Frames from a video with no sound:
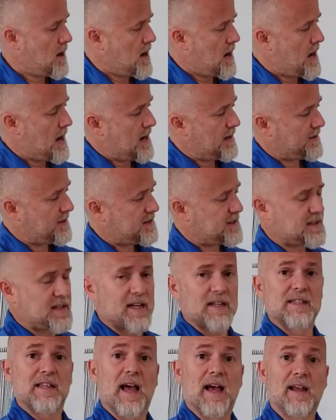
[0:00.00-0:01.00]
And this is
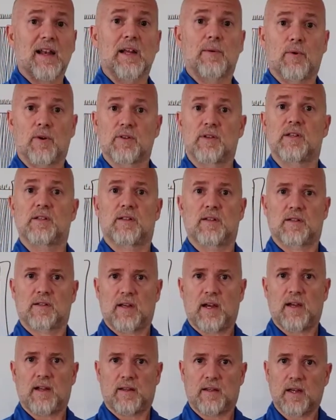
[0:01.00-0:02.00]
exactly what this
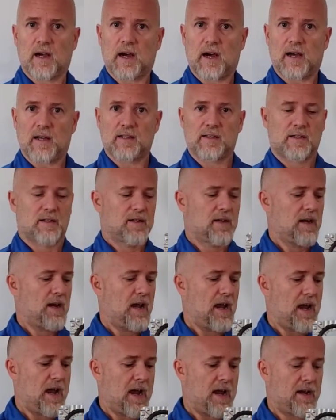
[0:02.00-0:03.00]
design does,
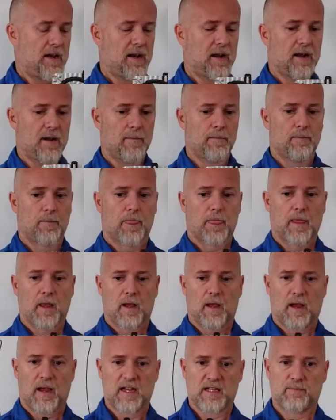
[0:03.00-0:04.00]
and
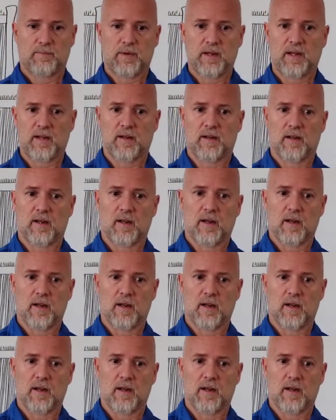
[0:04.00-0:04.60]
has been